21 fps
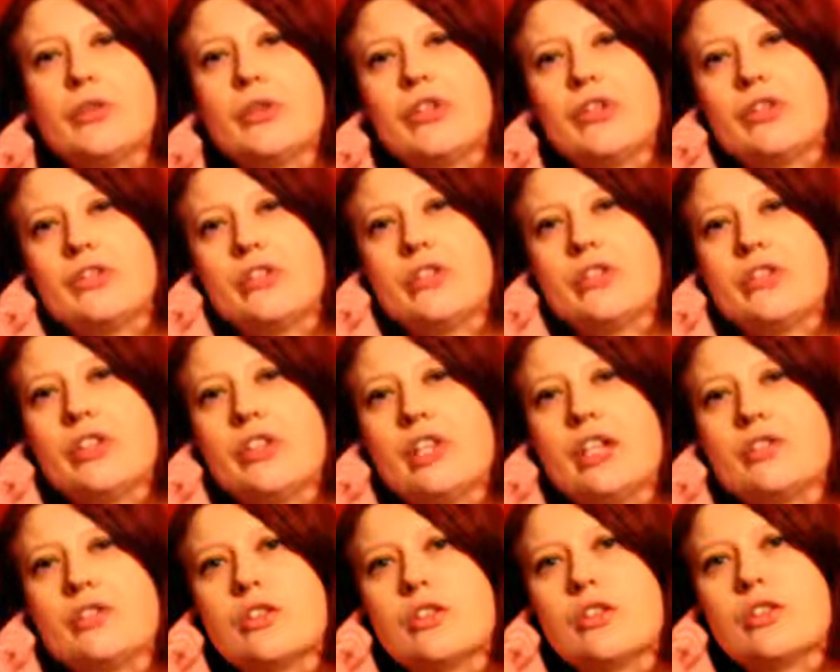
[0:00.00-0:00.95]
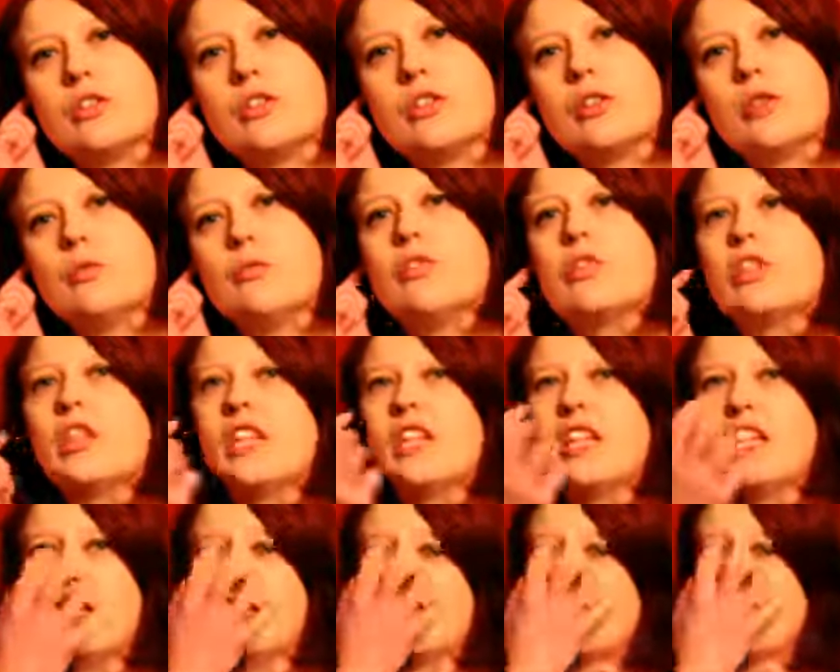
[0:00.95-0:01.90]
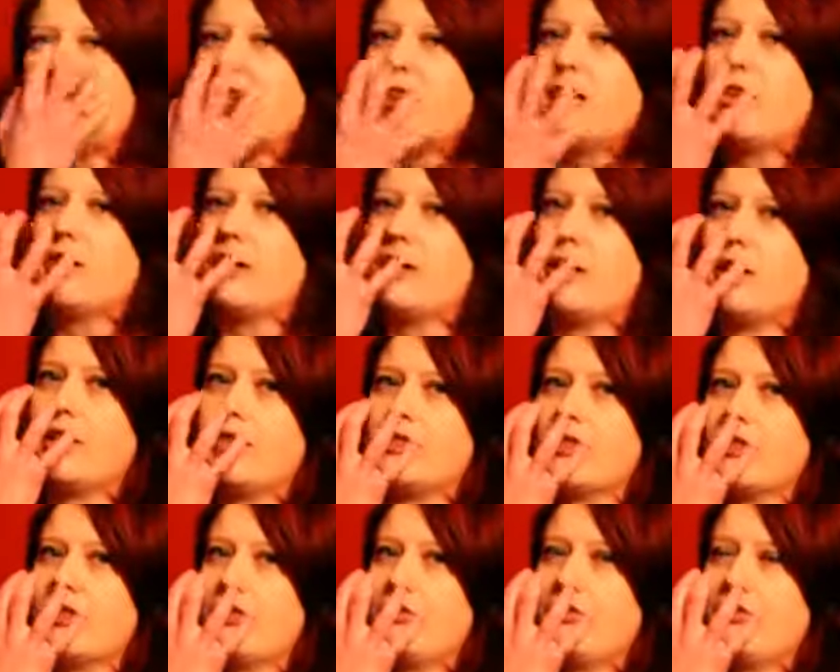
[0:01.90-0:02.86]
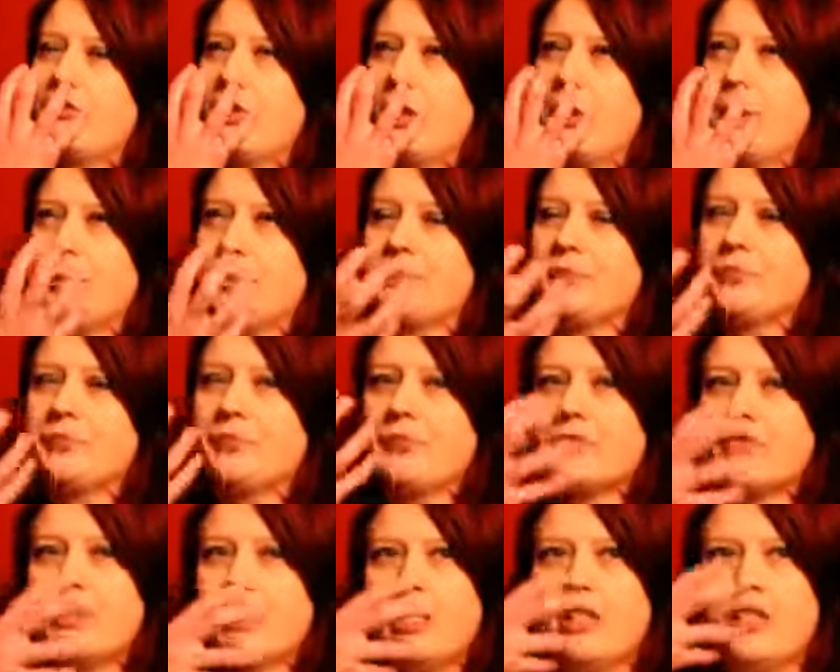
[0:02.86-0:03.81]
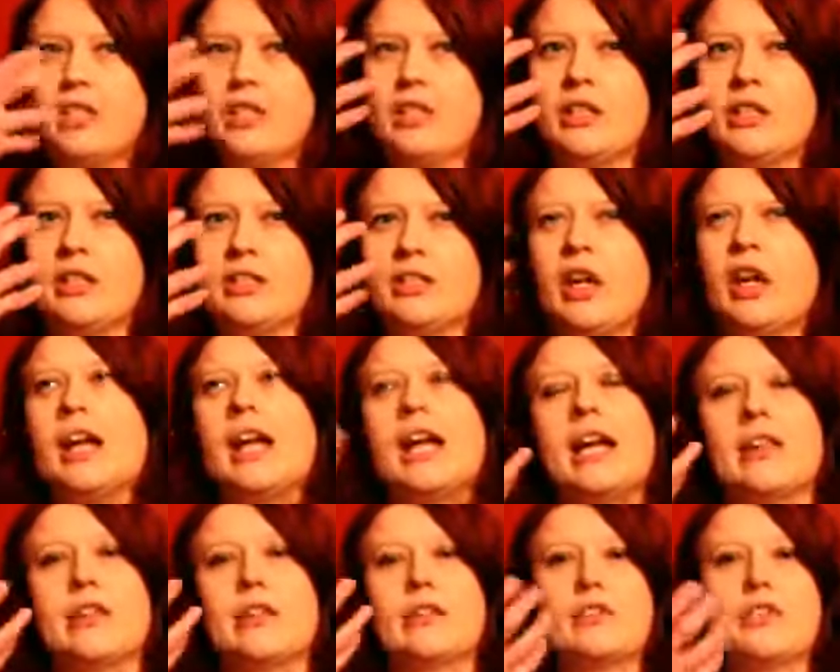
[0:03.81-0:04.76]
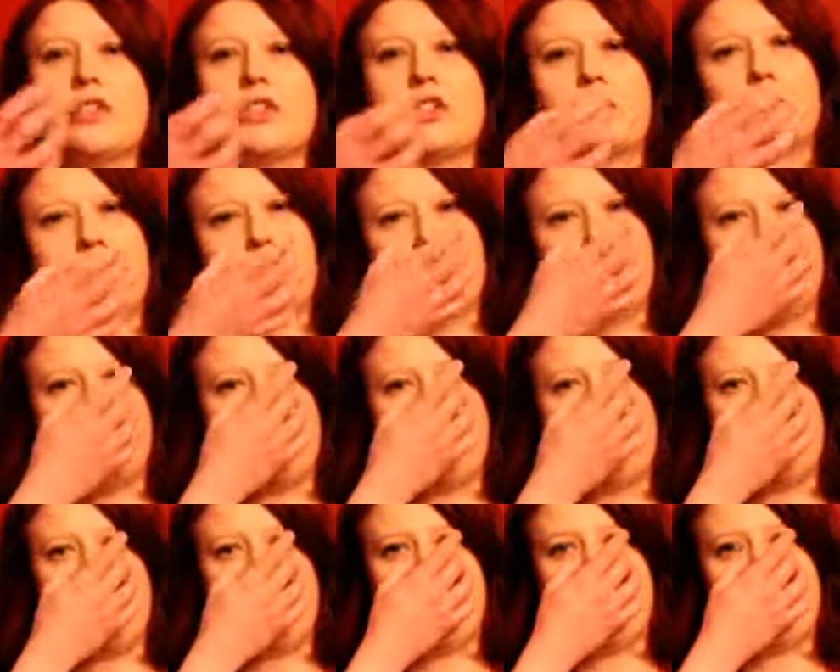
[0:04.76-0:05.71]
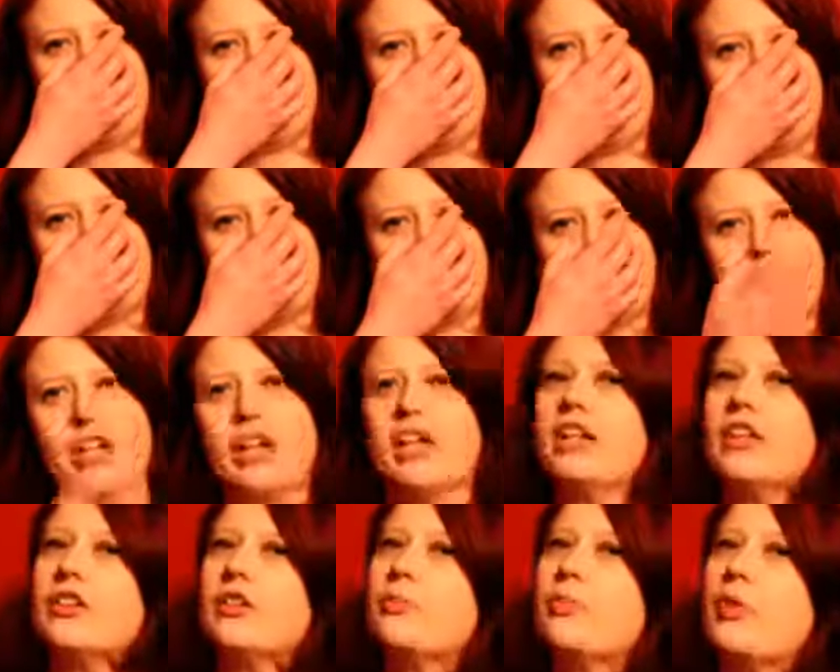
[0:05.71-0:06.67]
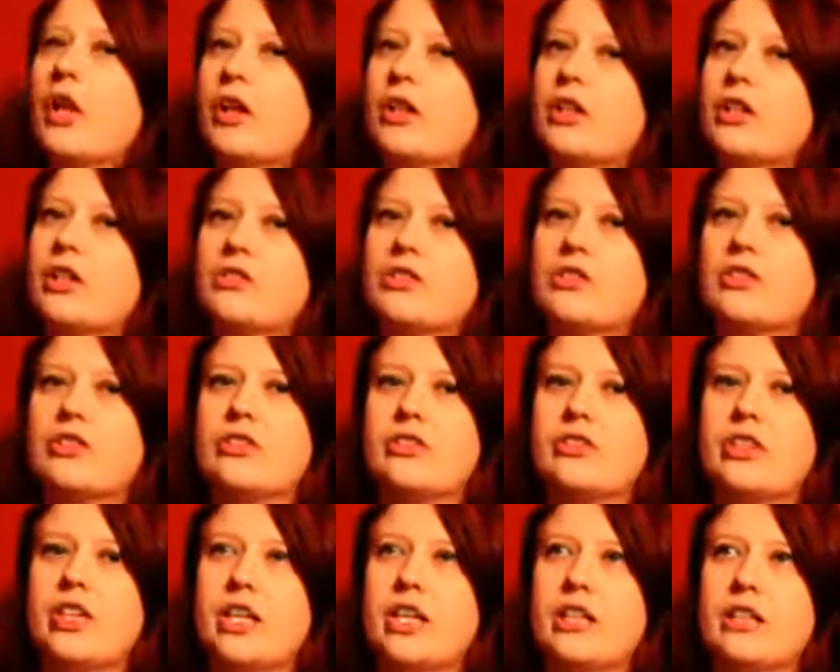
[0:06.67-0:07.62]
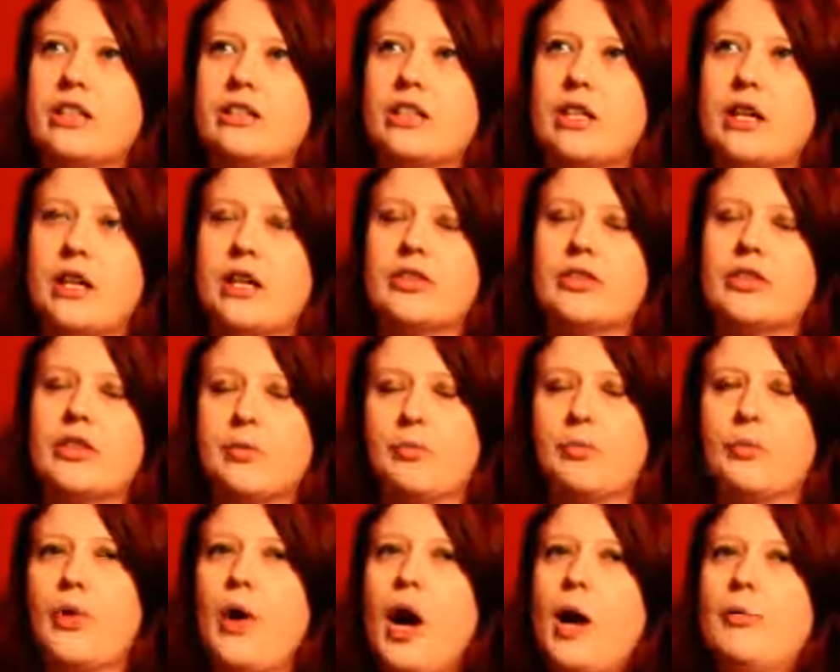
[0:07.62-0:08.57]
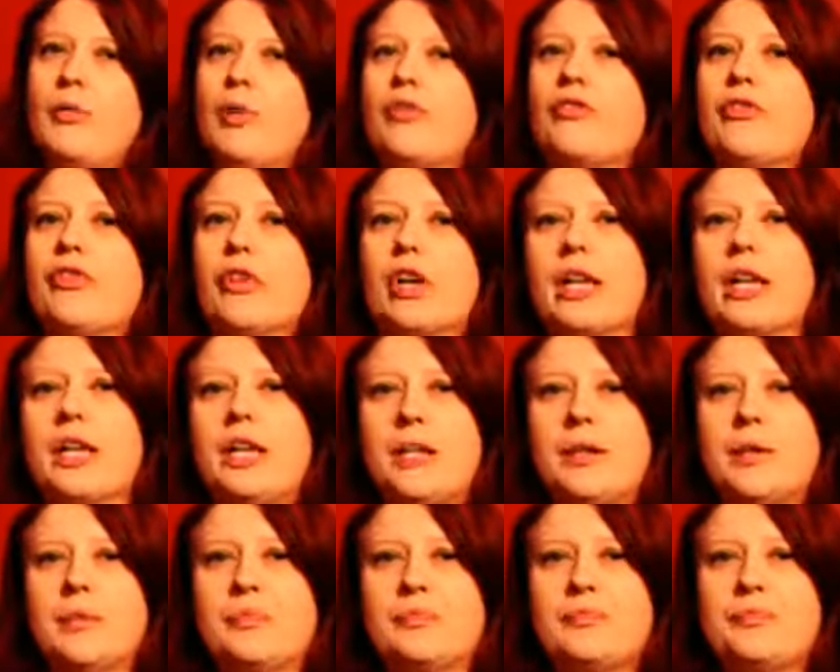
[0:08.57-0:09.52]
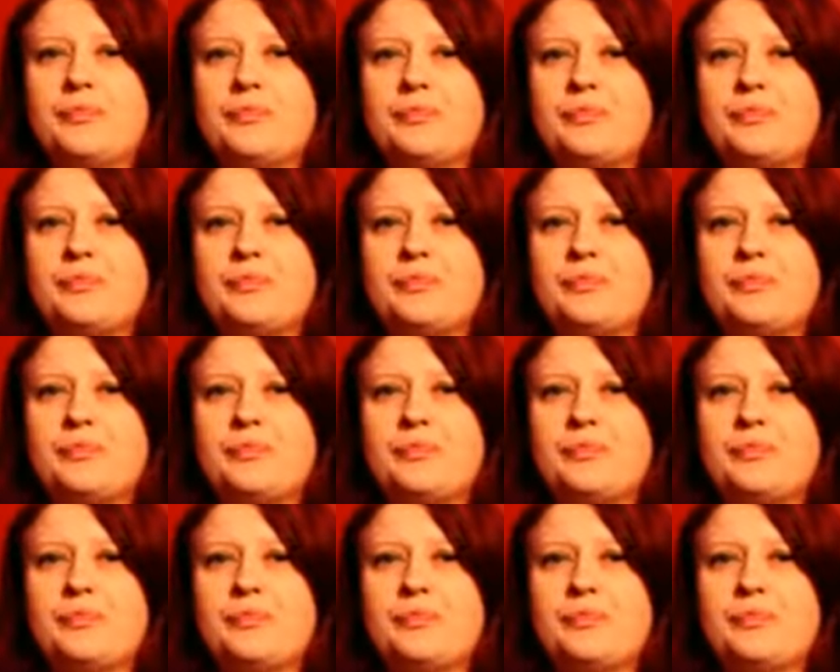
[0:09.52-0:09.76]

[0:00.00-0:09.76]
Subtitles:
with his eustachian tubes, and he gets like all kinds of, not allergies, but he'll get like sinus blockages, and problem for him